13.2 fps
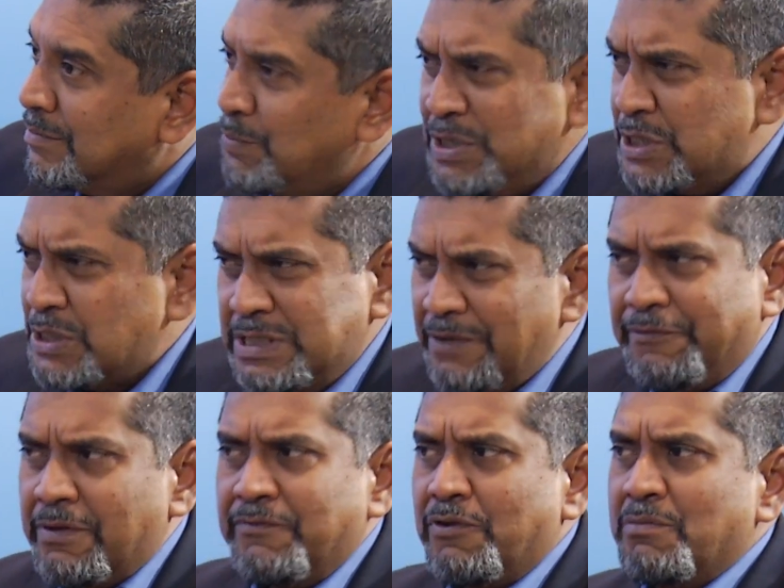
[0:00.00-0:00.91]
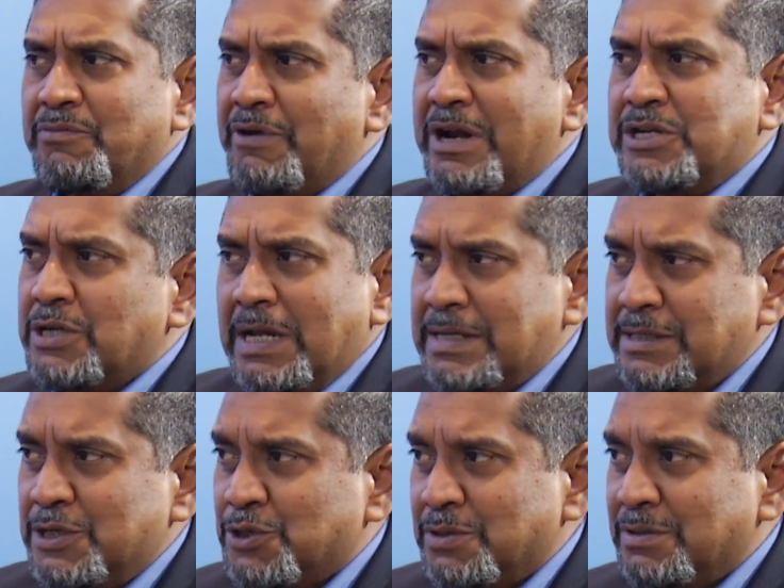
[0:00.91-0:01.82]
which is different from racialization.